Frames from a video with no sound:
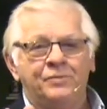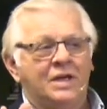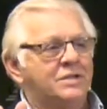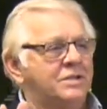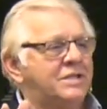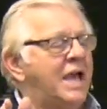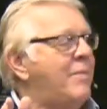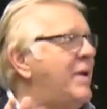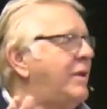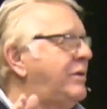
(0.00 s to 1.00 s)
It's the
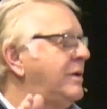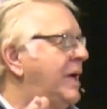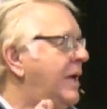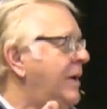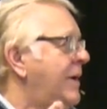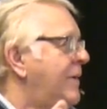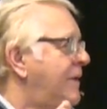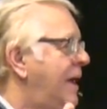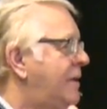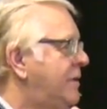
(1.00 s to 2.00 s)
same method
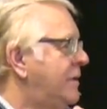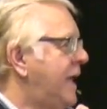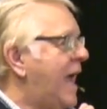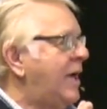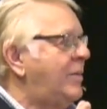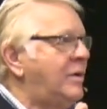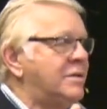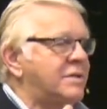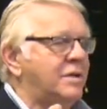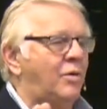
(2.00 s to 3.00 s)
that
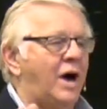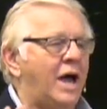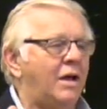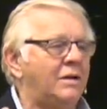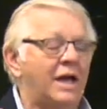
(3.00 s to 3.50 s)
animals in the wild,